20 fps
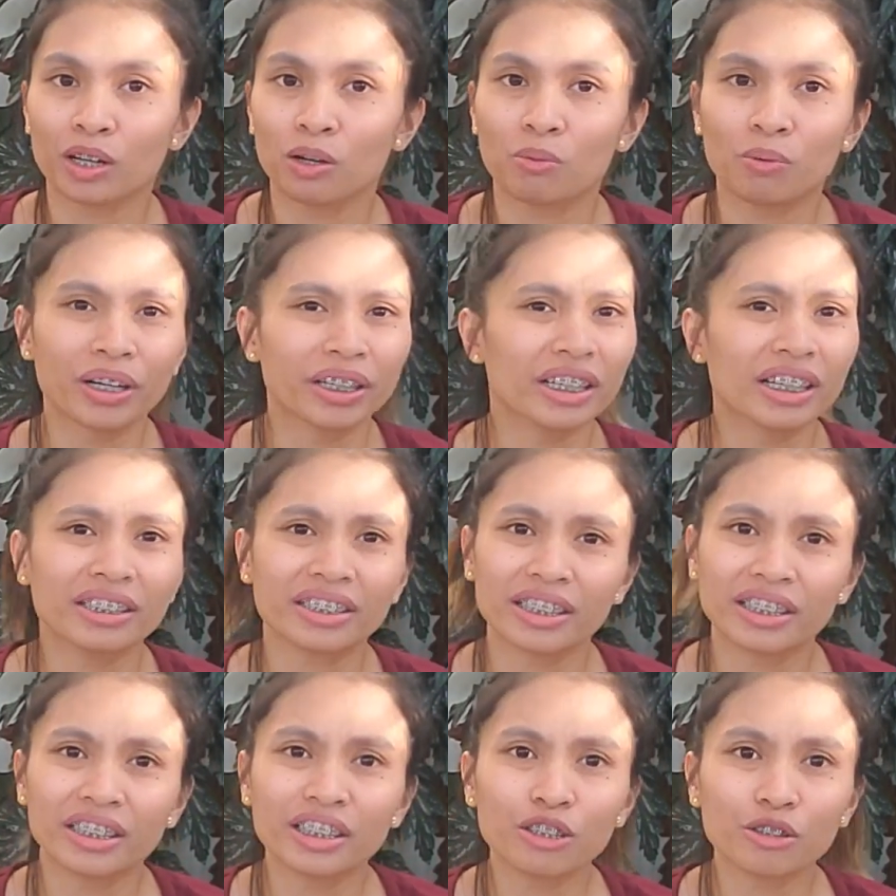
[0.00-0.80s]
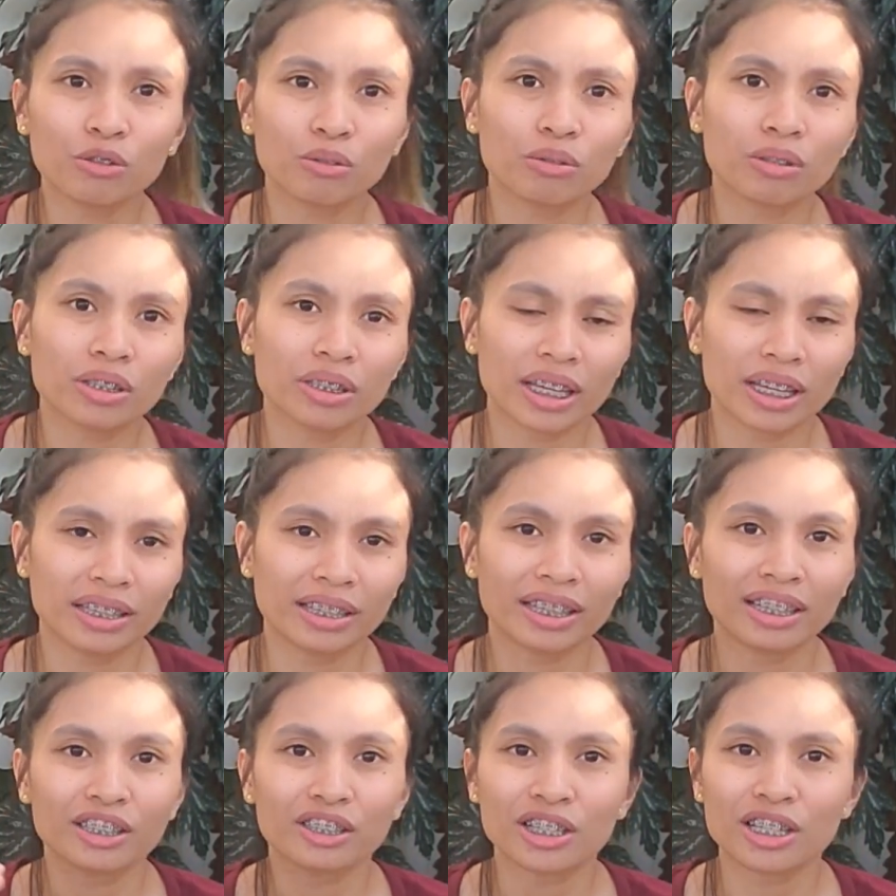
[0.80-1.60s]
wait until it roots, and
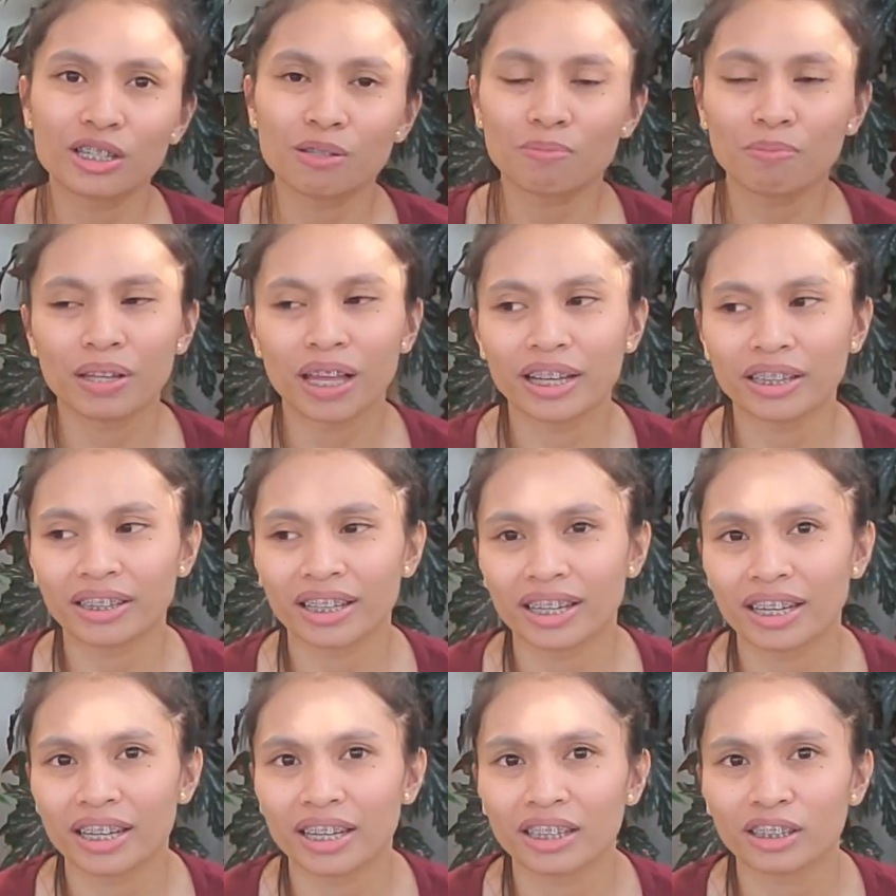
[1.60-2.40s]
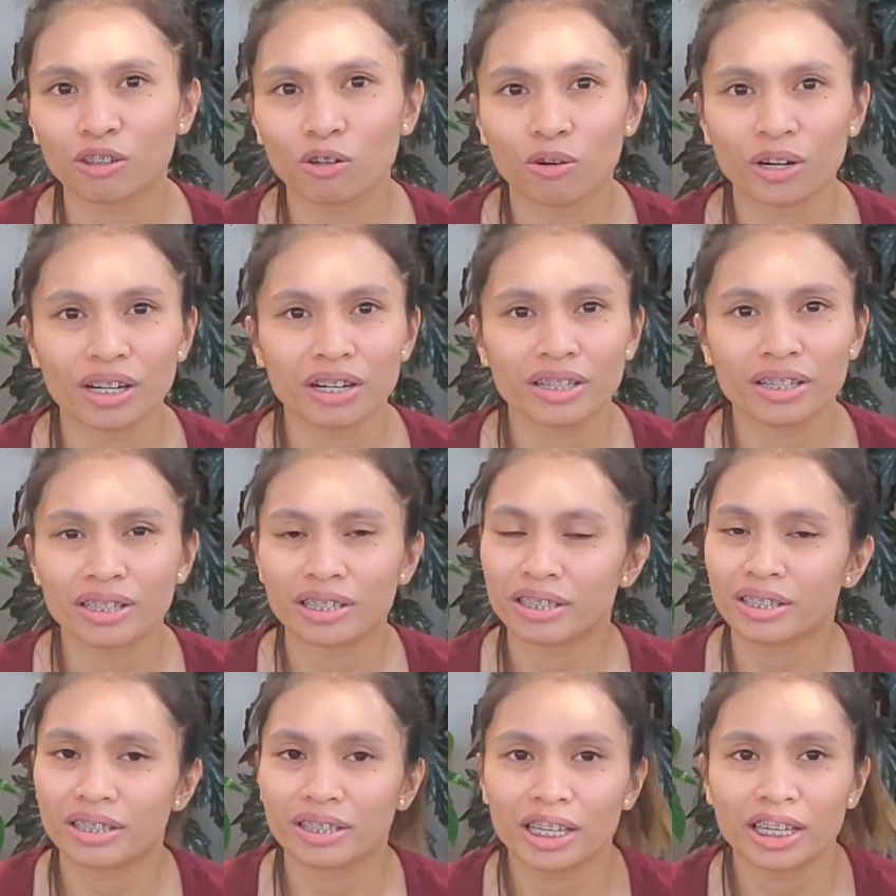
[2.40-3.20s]
then transplanted it or
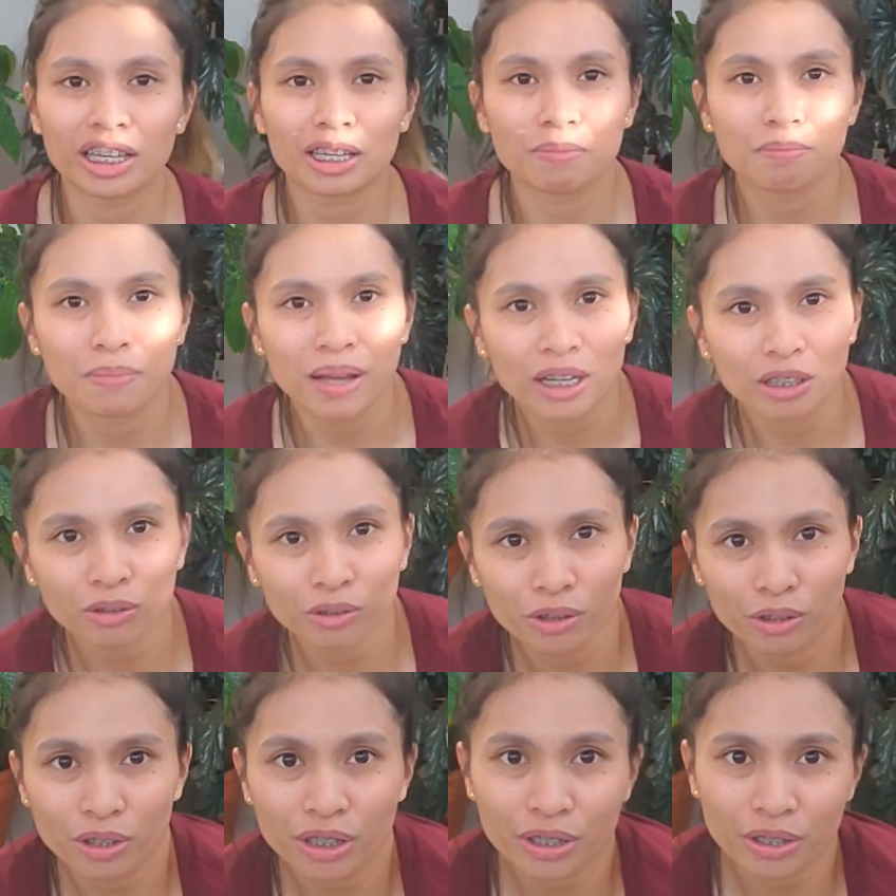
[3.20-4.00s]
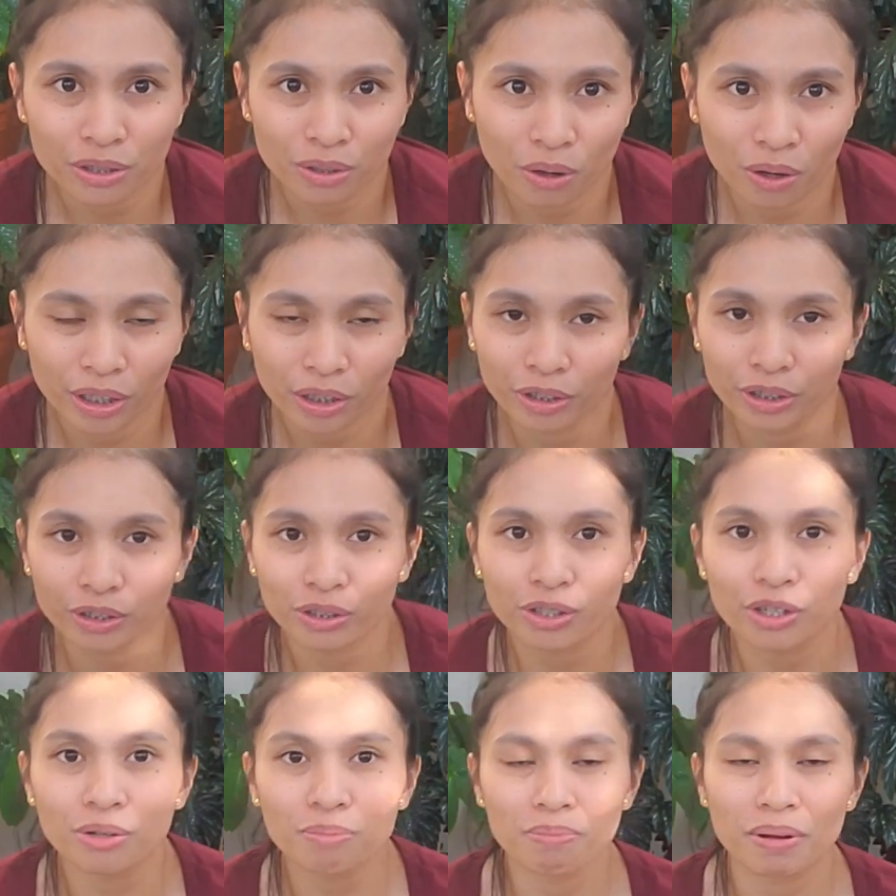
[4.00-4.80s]
stick it back to your soil or to
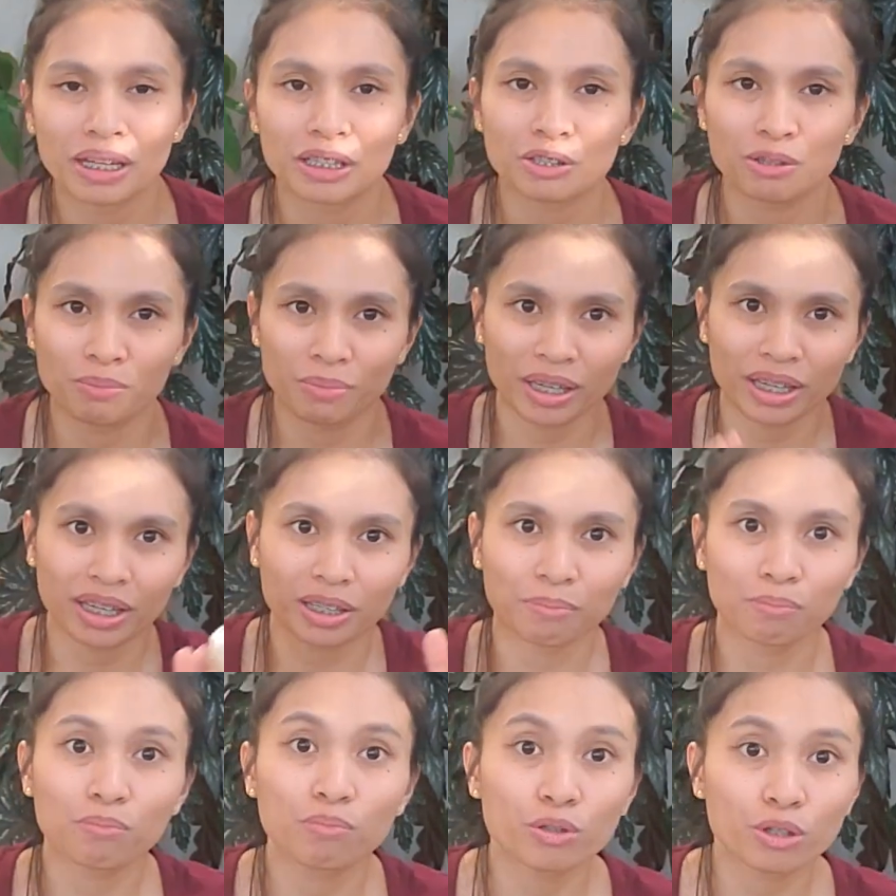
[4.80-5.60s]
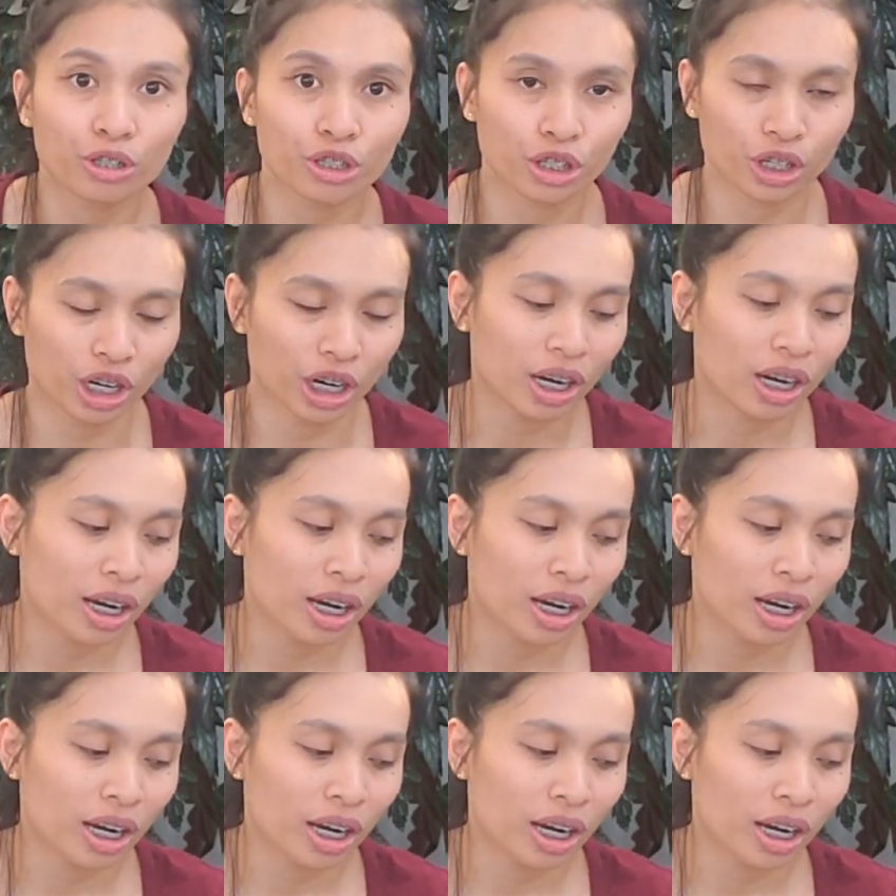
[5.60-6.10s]
your pot to make it busher.